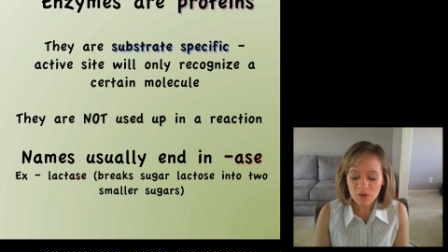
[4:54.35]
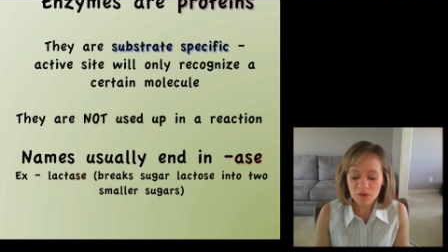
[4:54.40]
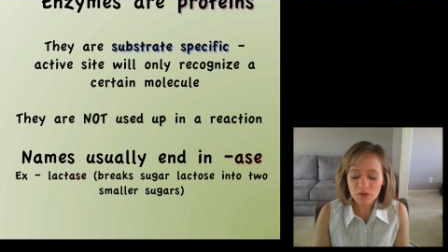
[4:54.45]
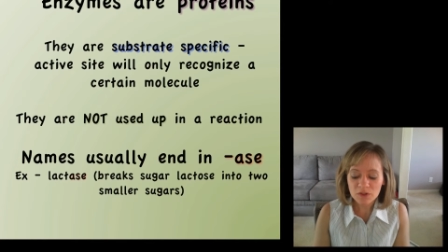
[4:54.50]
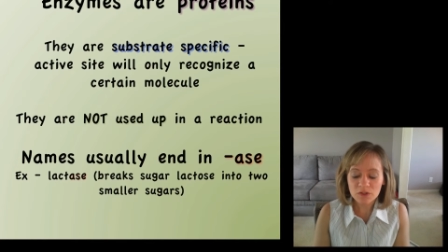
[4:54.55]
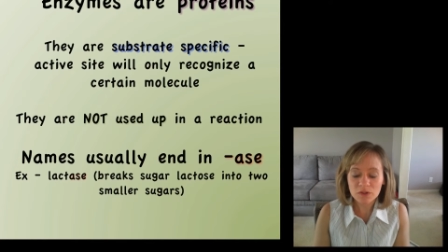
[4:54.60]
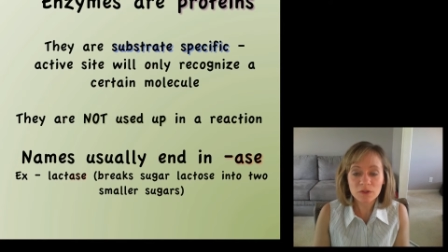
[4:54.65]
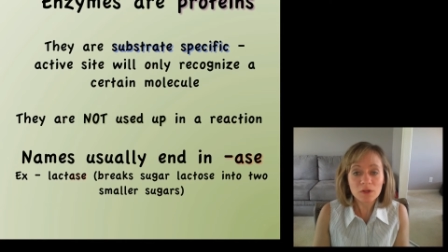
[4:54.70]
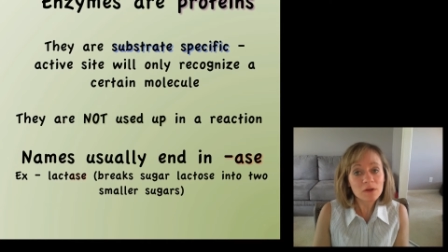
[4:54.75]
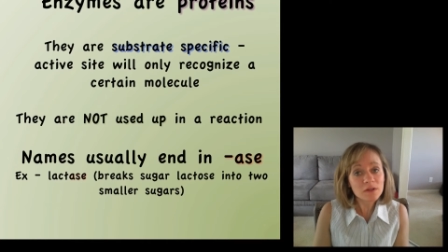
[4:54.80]

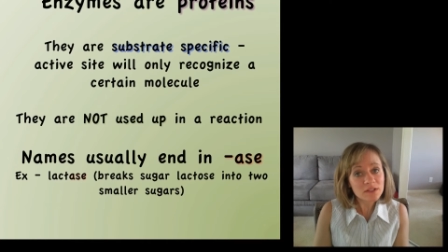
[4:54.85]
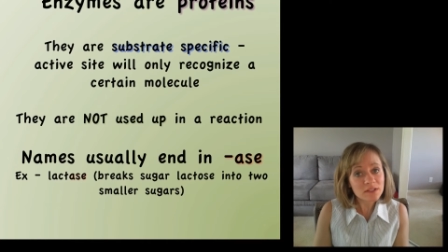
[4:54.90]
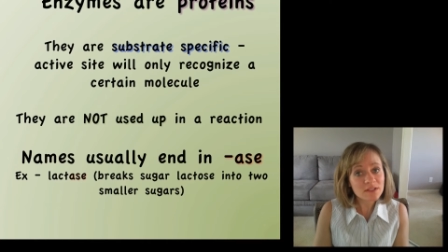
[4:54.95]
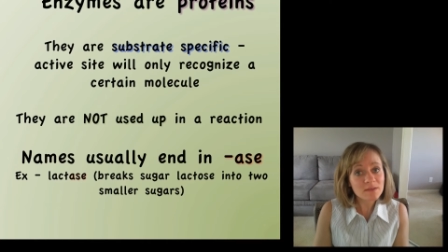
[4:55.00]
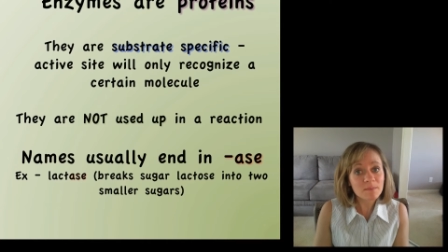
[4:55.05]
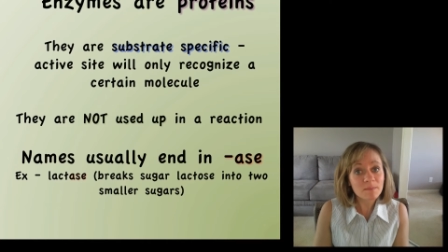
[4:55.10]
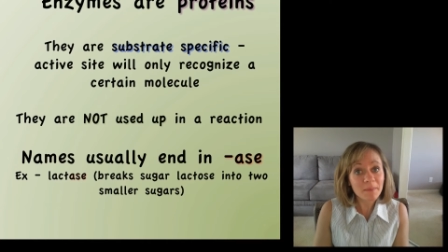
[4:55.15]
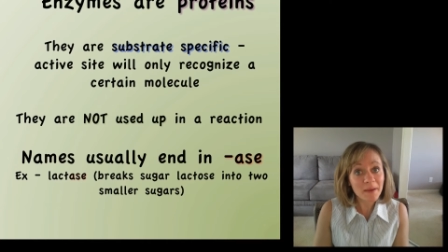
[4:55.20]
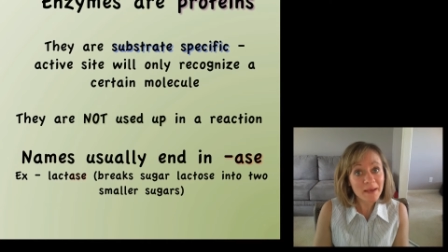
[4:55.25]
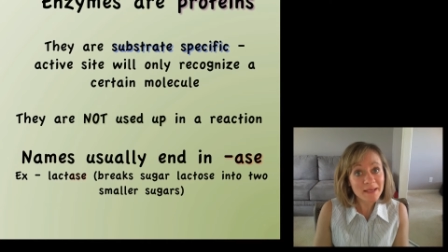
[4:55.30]
So that's
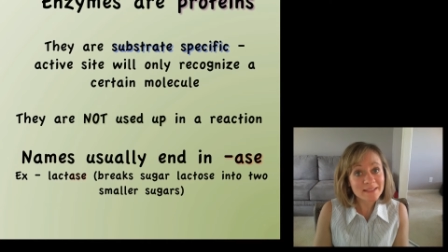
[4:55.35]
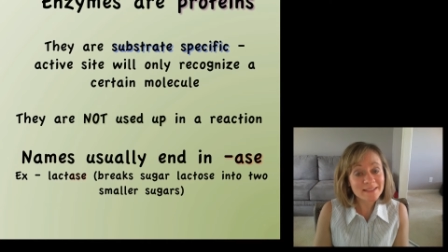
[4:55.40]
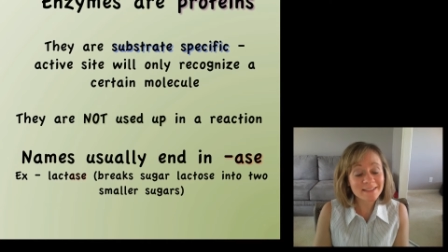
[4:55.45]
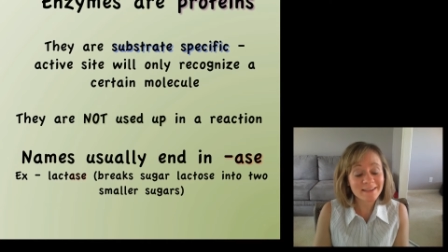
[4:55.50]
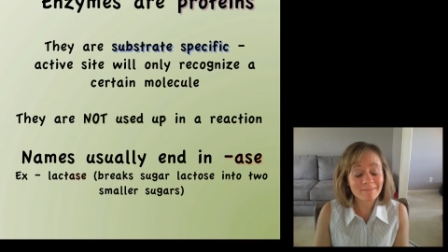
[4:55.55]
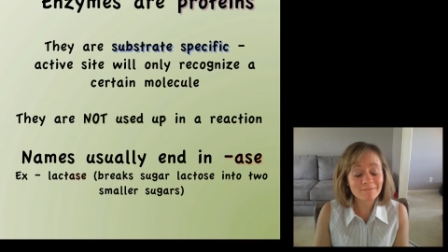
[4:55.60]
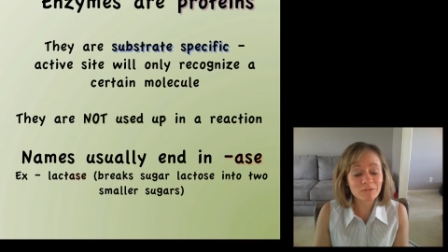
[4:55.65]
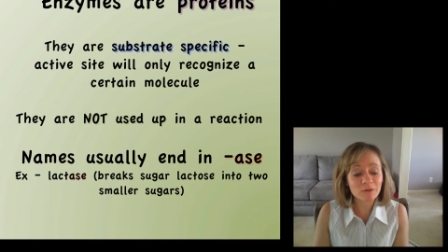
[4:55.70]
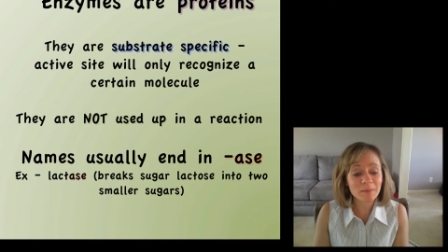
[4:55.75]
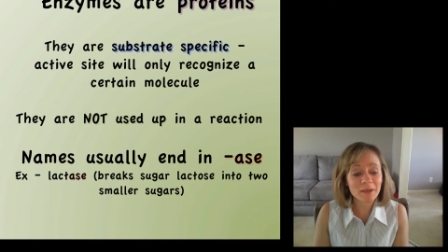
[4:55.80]
some basic
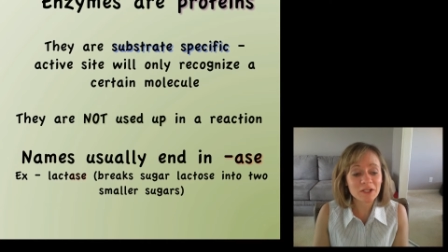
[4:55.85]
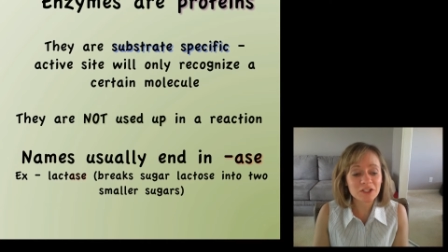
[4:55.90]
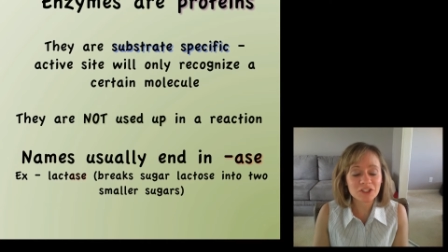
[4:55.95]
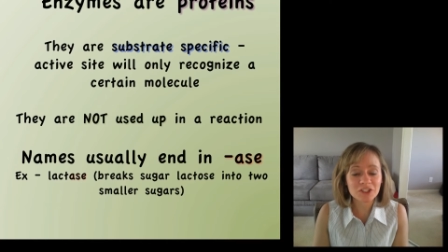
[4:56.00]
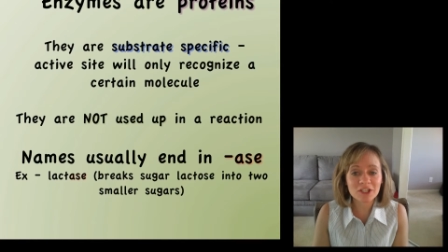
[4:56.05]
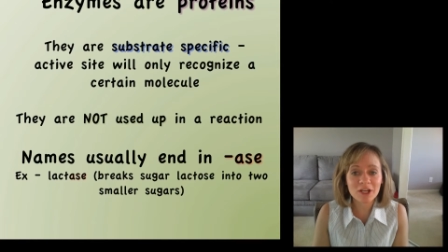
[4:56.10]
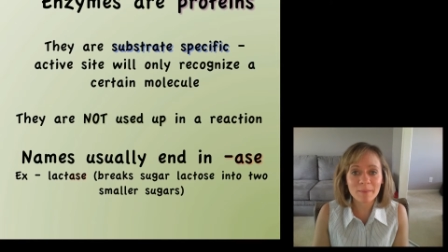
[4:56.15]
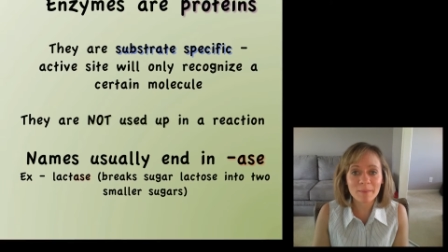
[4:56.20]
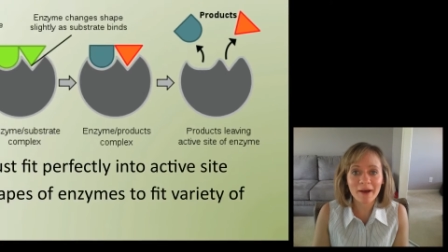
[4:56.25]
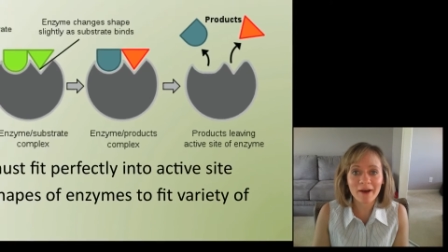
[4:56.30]

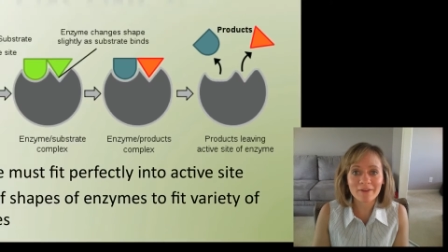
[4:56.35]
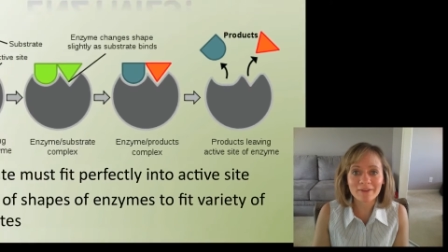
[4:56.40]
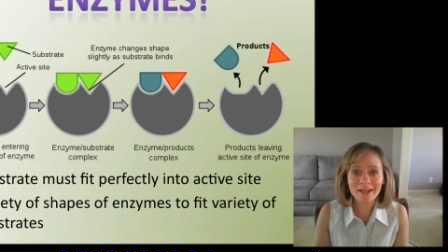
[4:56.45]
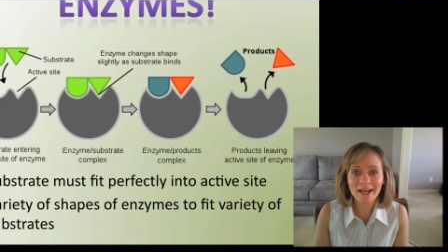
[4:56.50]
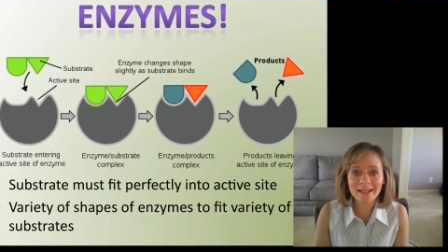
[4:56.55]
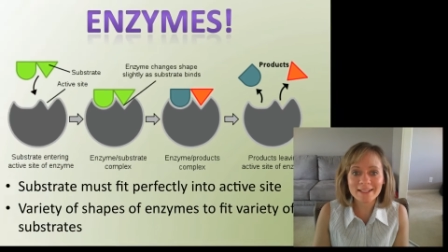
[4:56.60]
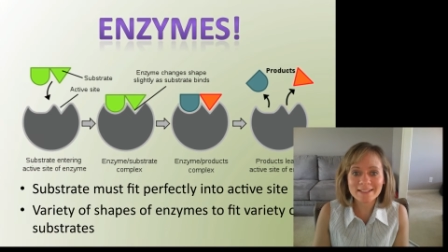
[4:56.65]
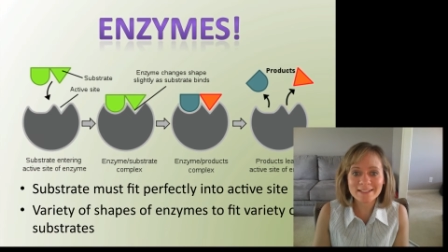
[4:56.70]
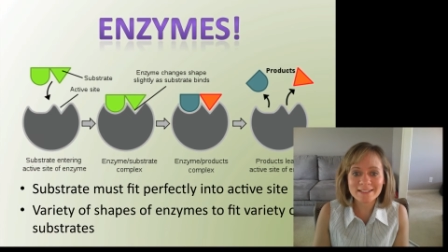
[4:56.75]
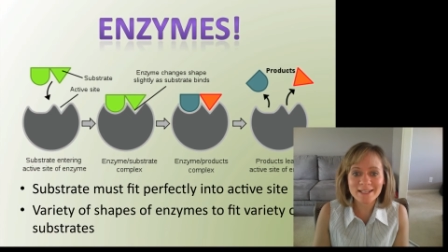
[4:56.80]
information about
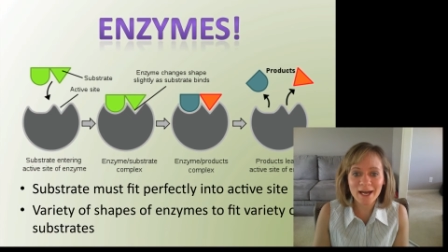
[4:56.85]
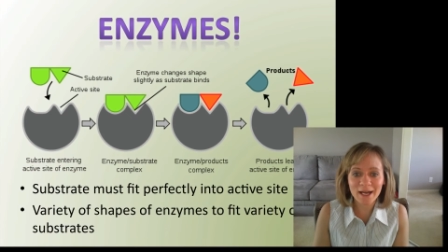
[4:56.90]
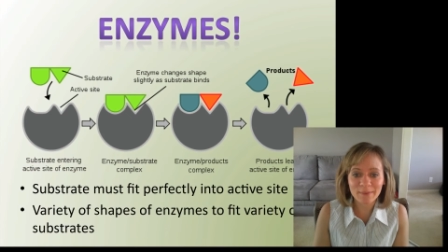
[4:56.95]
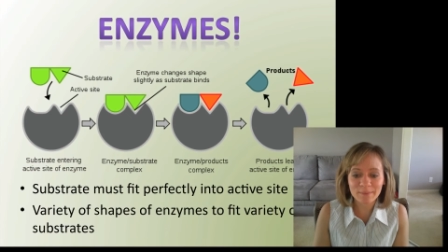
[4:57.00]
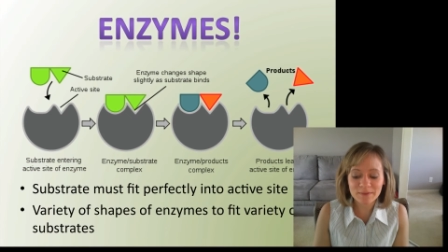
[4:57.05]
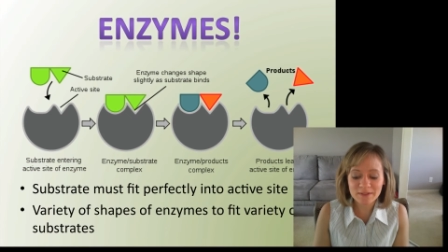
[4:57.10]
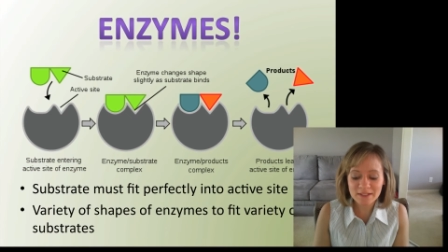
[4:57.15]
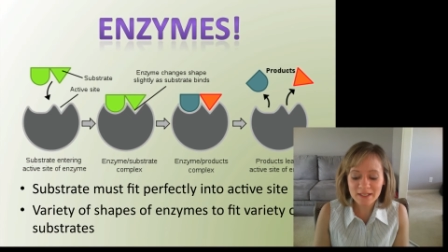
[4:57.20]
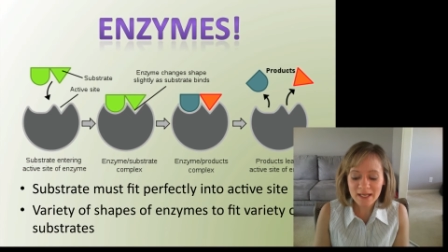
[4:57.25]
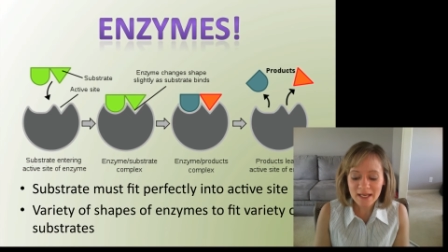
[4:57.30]

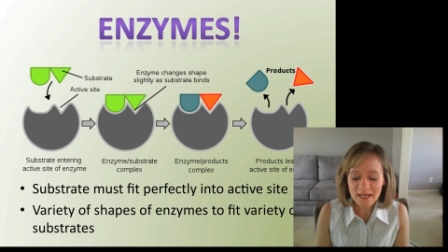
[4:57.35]
enzymes.